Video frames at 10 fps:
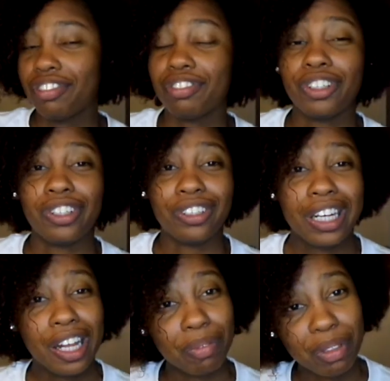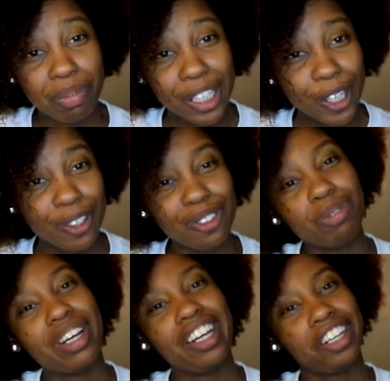for helping me go through
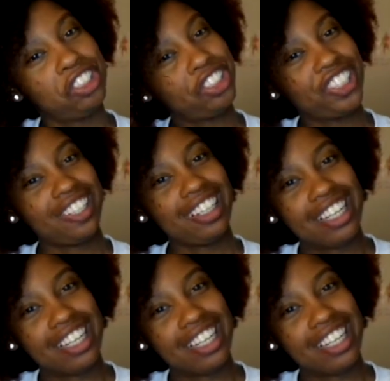my hair journey